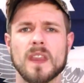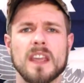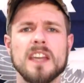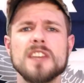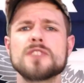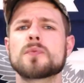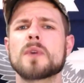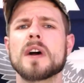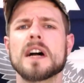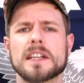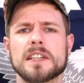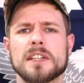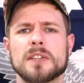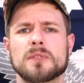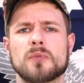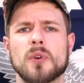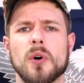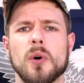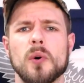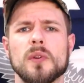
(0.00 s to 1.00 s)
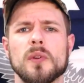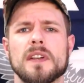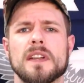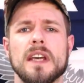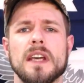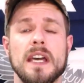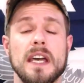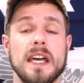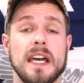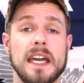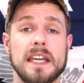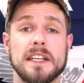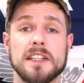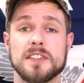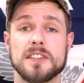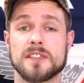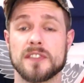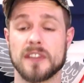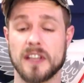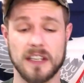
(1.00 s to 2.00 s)
He's rocking and rolling, and
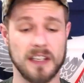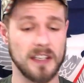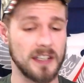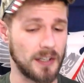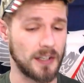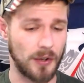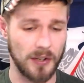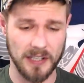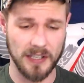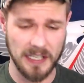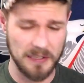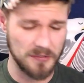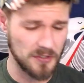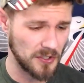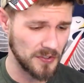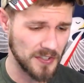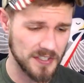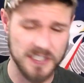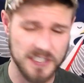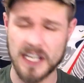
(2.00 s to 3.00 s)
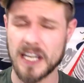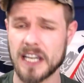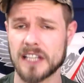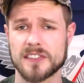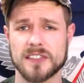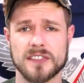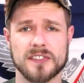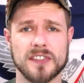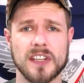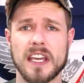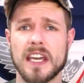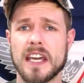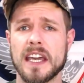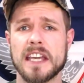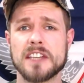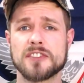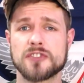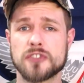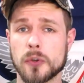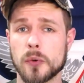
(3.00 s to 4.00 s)
he's even on the taxes.
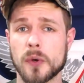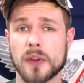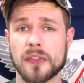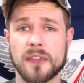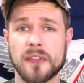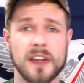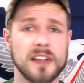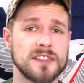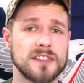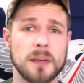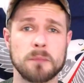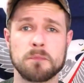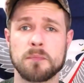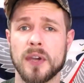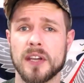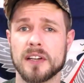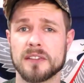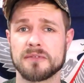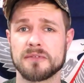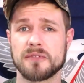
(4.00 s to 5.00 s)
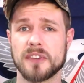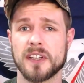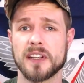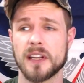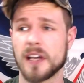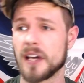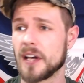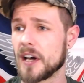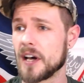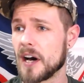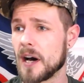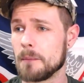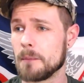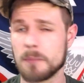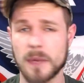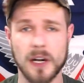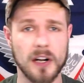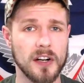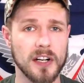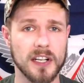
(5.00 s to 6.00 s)
He's doing things that benefit
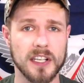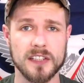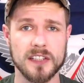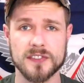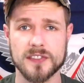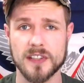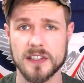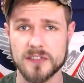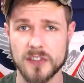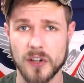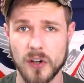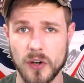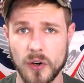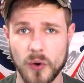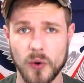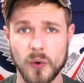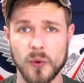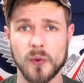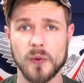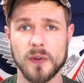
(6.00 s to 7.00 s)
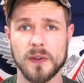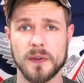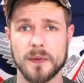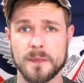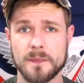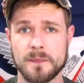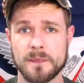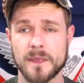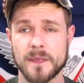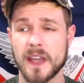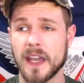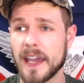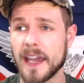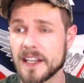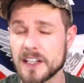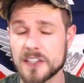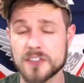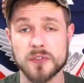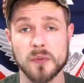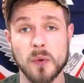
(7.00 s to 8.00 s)
Americans as a whole,
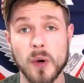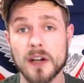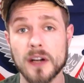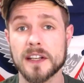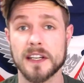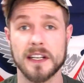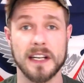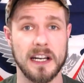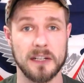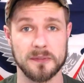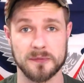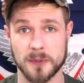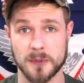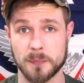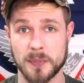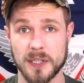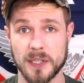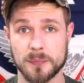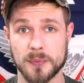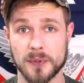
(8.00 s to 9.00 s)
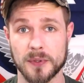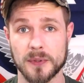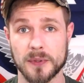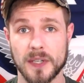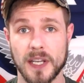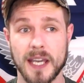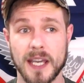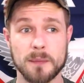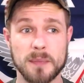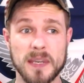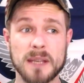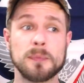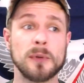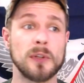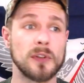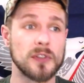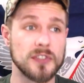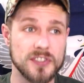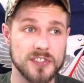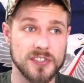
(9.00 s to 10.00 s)
and it's working out for people.
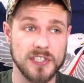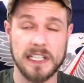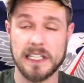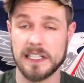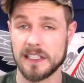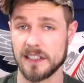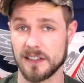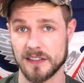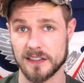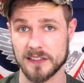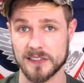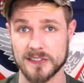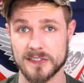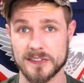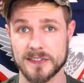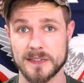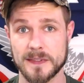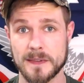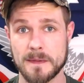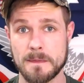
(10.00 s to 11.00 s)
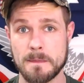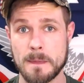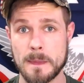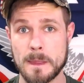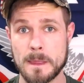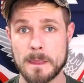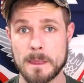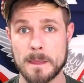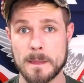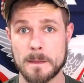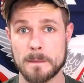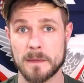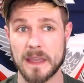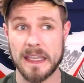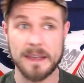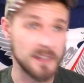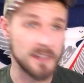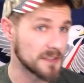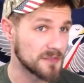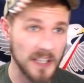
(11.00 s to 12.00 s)
People are seeing this,
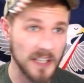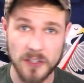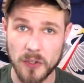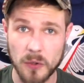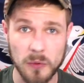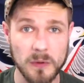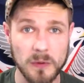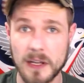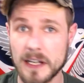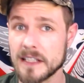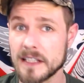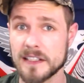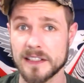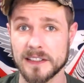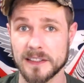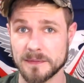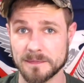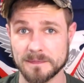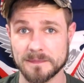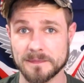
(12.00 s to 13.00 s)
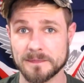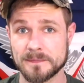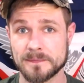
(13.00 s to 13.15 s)
even if they don't like him.